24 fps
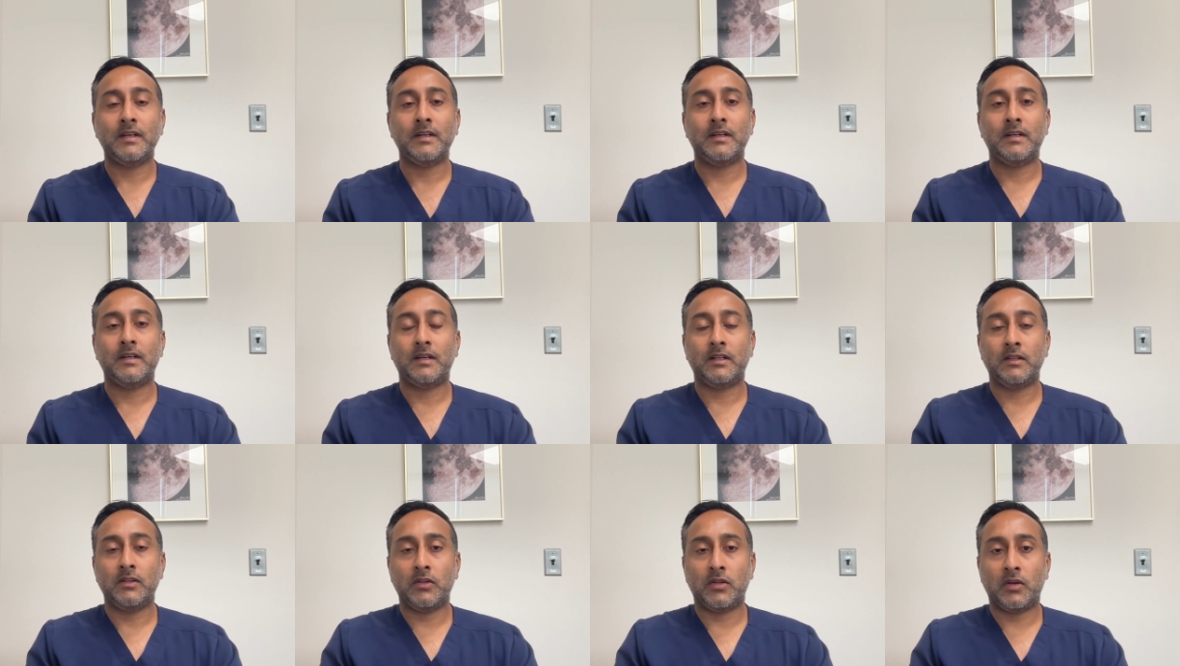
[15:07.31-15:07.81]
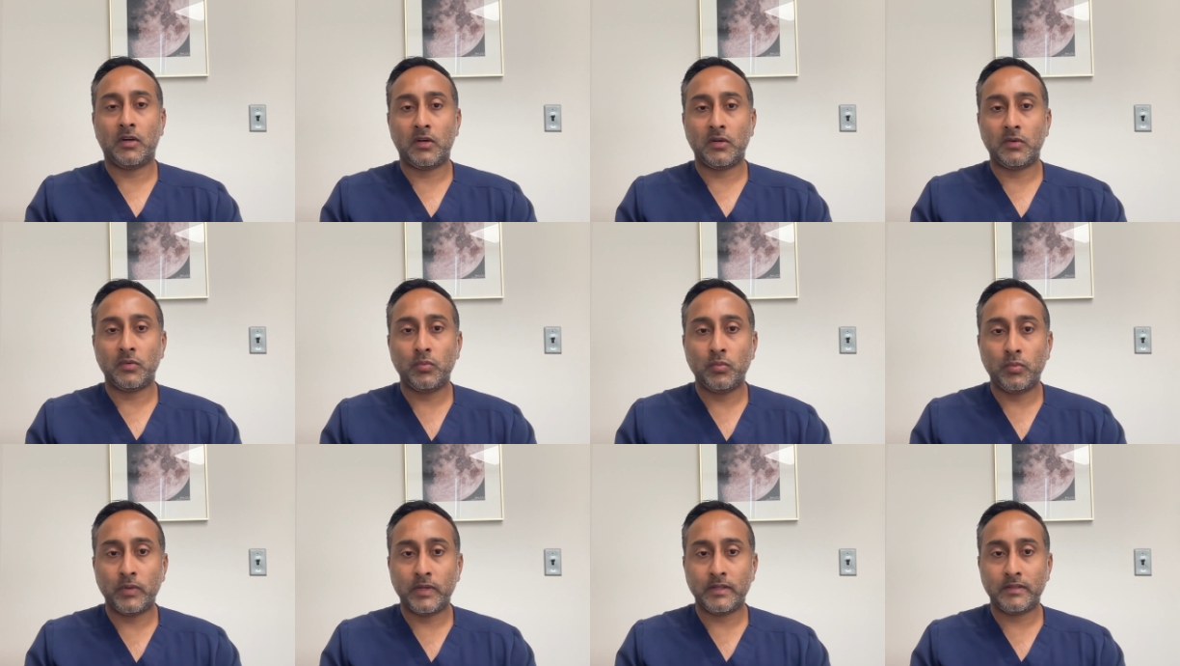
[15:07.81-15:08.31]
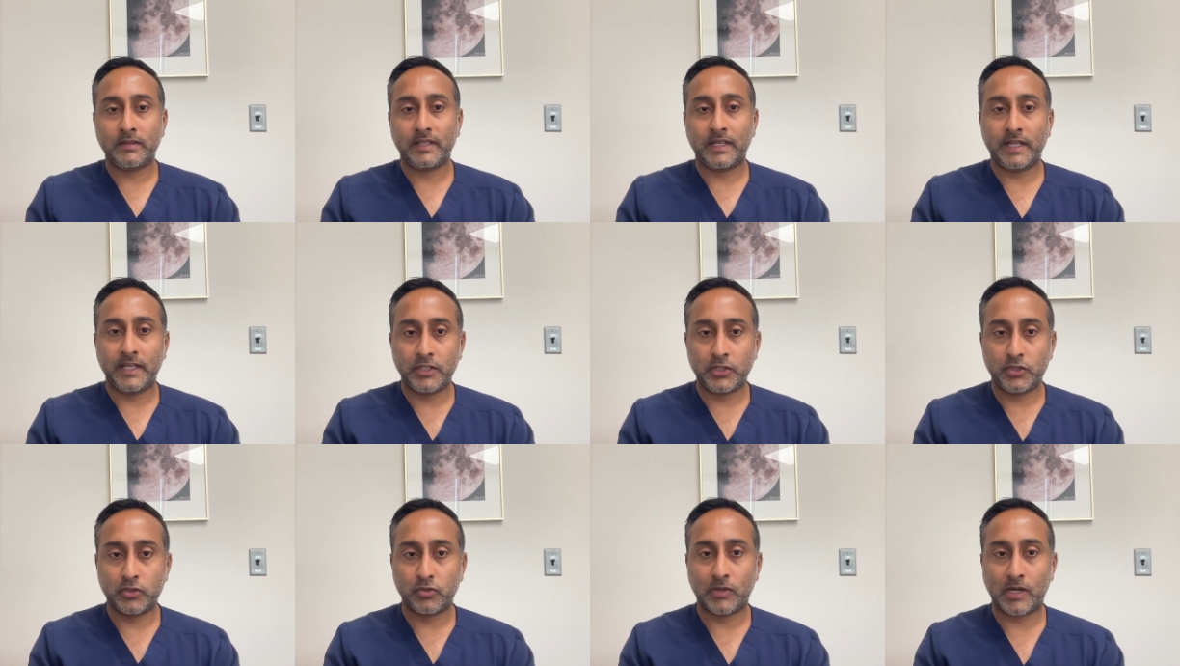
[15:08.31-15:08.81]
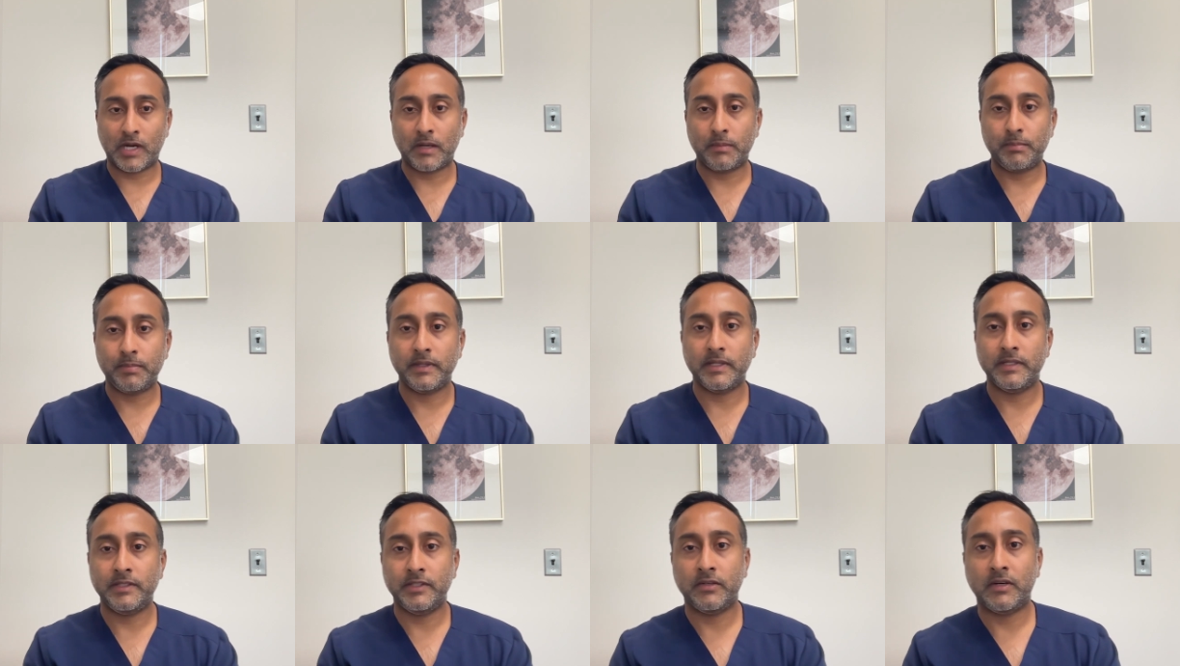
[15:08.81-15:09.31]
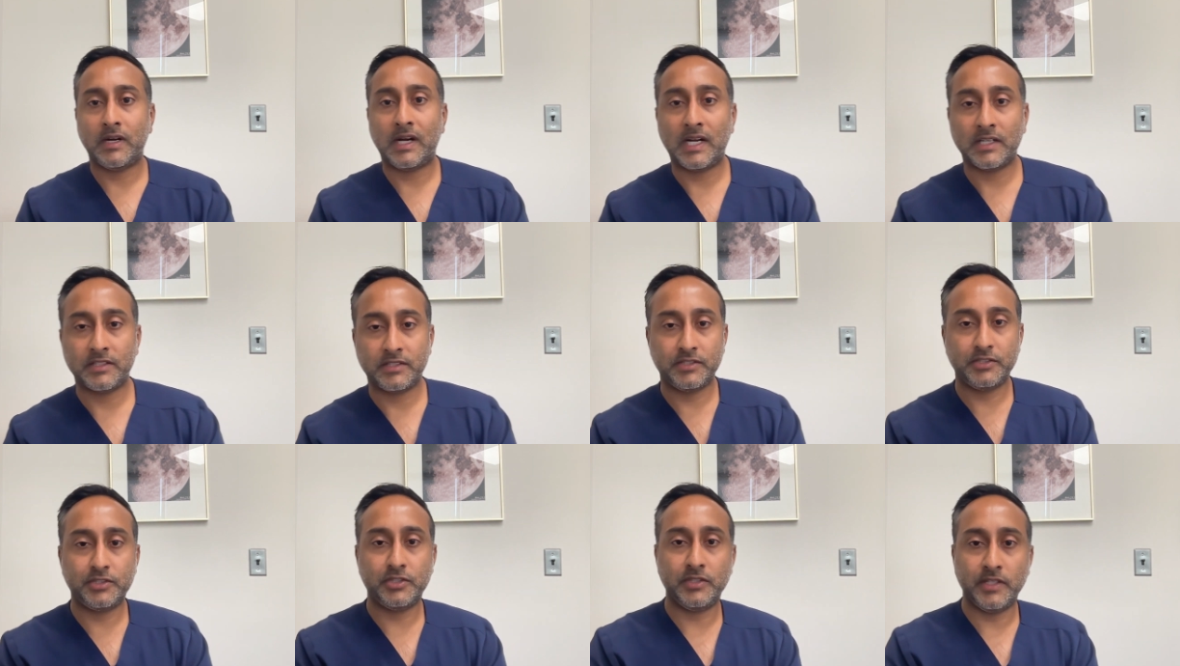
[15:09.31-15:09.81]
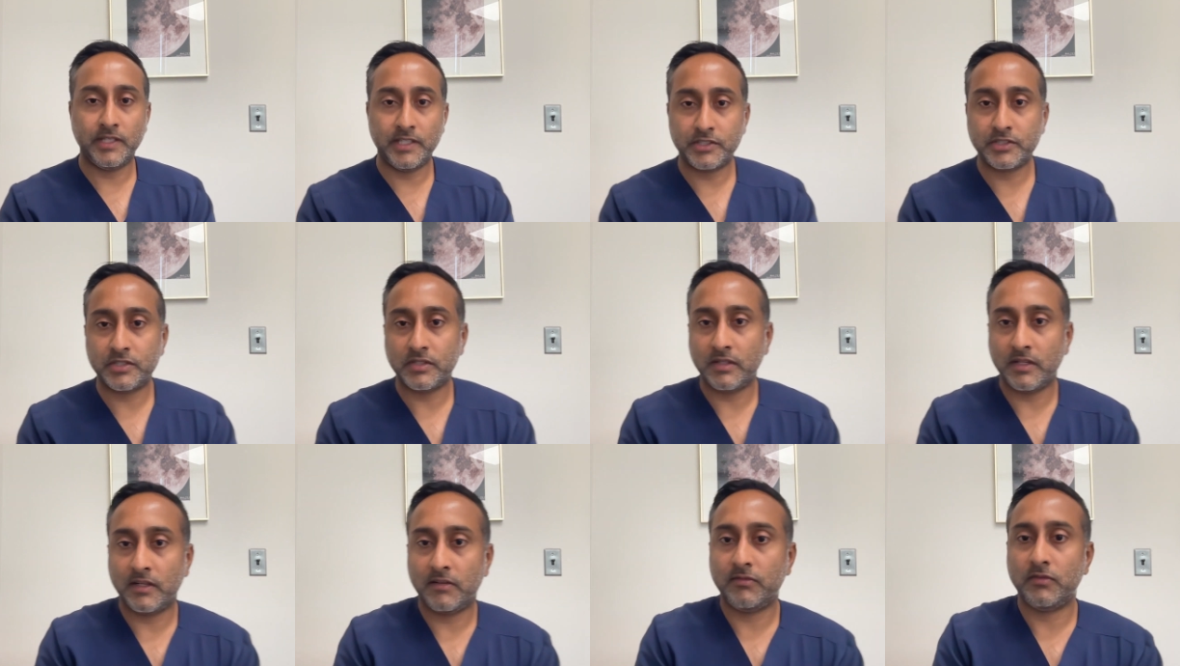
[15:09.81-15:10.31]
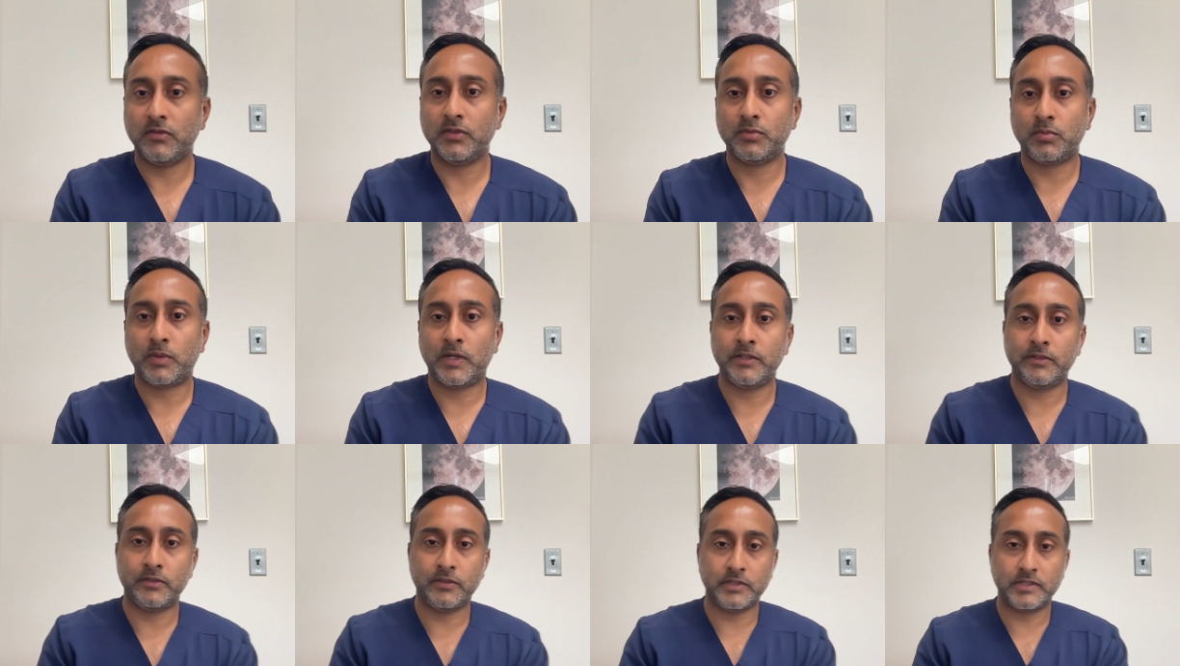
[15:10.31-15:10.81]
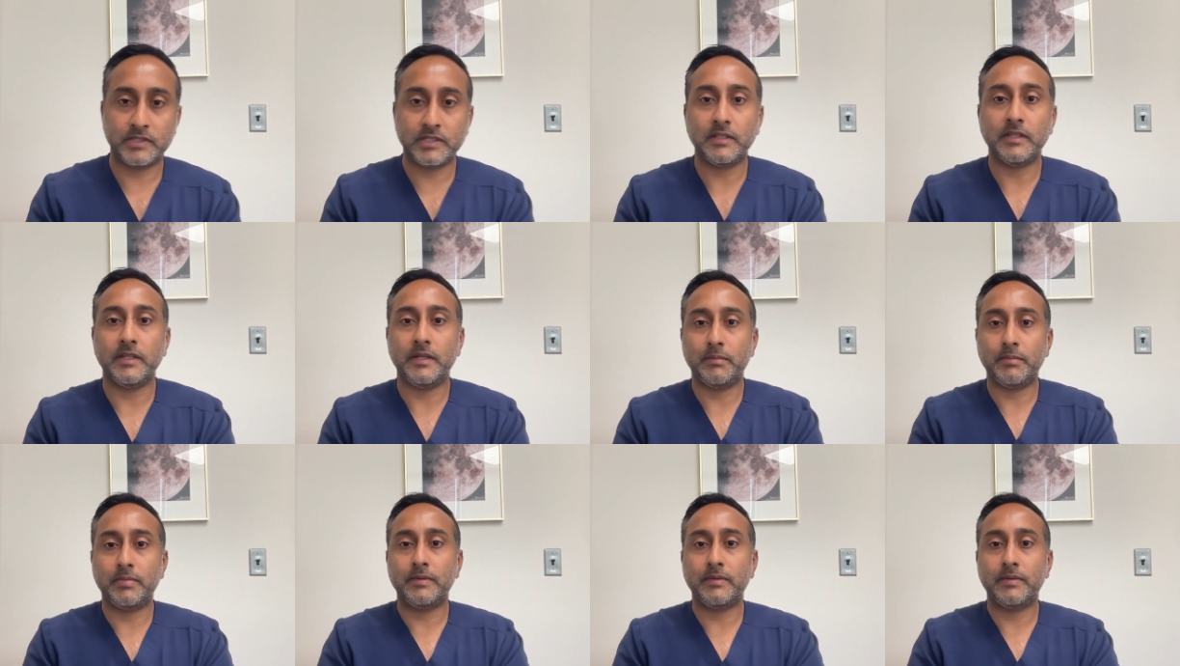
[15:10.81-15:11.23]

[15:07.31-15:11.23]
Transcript: along with a drop in your oxygenation levels while you're asleep.